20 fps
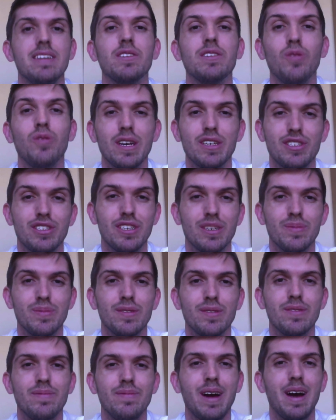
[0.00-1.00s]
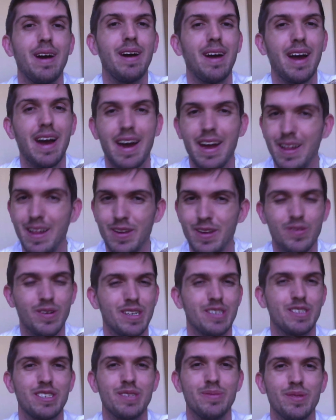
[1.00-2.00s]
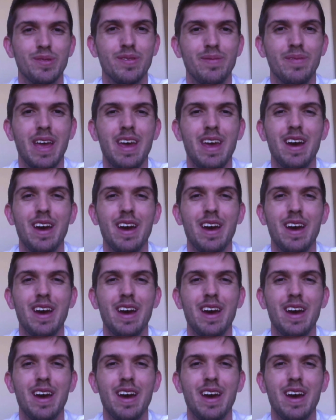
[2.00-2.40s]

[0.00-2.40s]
questionable. Highly questionable.